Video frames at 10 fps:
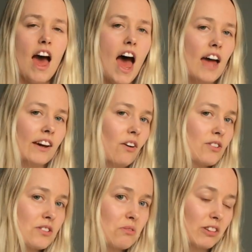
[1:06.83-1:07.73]
And I
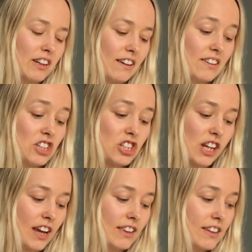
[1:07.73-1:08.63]
also want to
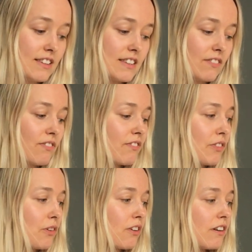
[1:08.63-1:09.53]
share this
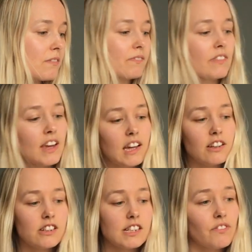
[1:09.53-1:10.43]
for
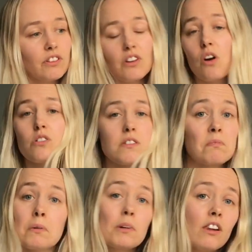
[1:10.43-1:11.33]
just if you know
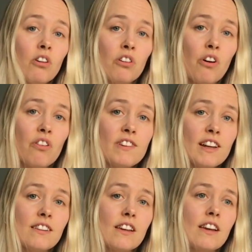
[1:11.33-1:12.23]
someone with long
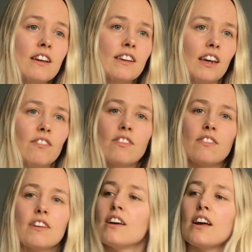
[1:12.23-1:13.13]
COVID, give
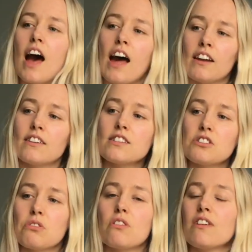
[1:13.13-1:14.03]
another
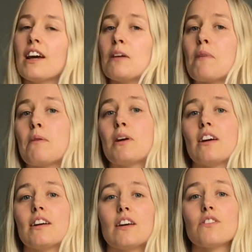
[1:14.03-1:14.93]
story, maybe
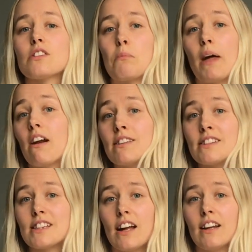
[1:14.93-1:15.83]
give you some better
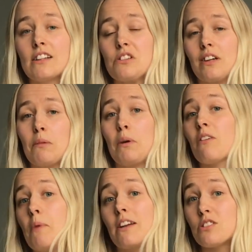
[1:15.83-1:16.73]
understanding so you can be of
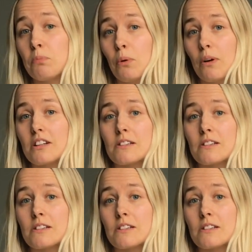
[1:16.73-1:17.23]
better support.